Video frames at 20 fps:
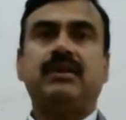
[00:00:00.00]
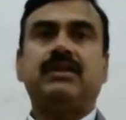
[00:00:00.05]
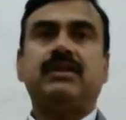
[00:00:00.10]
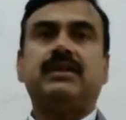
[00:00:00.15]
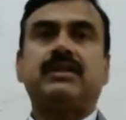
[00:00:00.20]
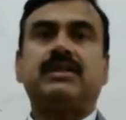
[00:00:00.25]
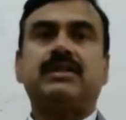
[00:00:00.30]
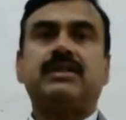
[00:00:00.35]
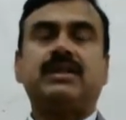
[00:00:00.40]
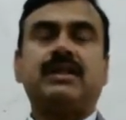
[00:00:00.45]

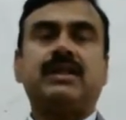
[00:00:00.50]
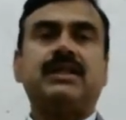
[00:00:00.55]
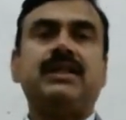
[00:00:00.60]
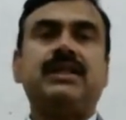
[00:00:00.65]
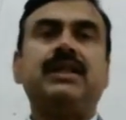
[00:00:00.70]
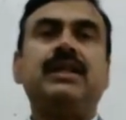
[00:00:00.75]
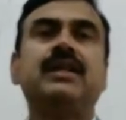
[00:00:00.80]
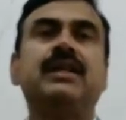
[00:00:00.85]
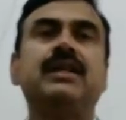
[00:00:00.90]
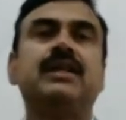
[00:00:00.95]

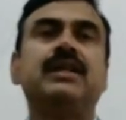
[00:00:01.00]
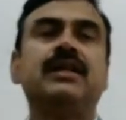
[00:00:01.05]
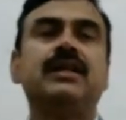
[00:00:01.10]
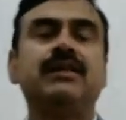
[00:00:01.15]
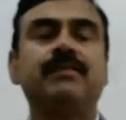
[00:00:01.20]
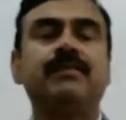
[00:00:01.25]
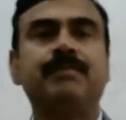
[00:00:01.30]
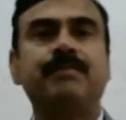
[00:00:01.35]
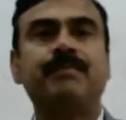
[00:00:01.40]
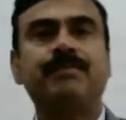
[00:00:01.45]
study
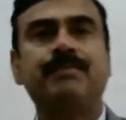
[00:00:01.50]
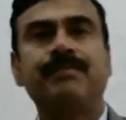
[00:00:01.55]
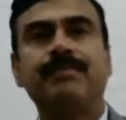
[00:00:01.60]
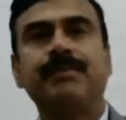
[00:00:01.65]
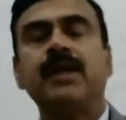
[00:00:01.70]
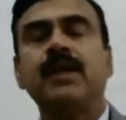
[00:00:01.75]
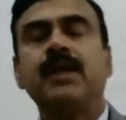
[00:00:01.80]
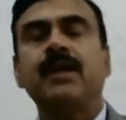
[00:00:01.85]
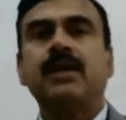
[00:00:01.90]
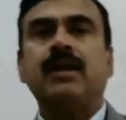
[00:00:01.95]

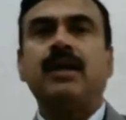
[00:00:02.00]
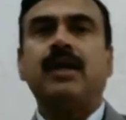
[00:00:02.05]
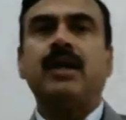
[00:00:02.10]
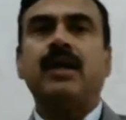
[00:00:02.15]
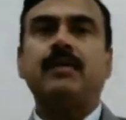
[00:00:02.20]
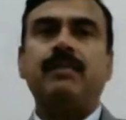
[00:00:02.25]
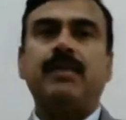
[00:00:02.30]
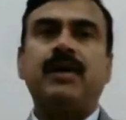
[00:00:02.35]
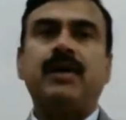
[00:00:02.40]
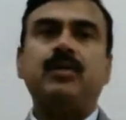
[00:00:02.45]

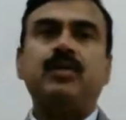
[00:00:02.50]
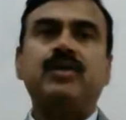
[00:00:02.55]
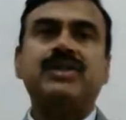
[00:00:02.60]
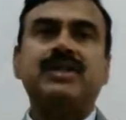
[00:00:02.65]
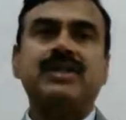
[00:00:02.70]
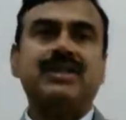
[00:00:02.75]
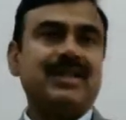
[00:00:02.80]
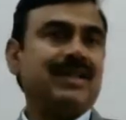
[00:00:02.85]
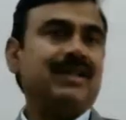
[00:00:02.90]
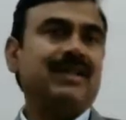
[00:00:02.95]
about
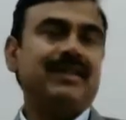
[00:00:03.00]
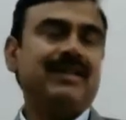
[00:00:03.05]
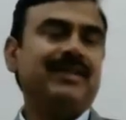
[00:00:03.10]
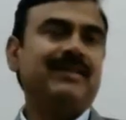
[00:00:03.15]
cell.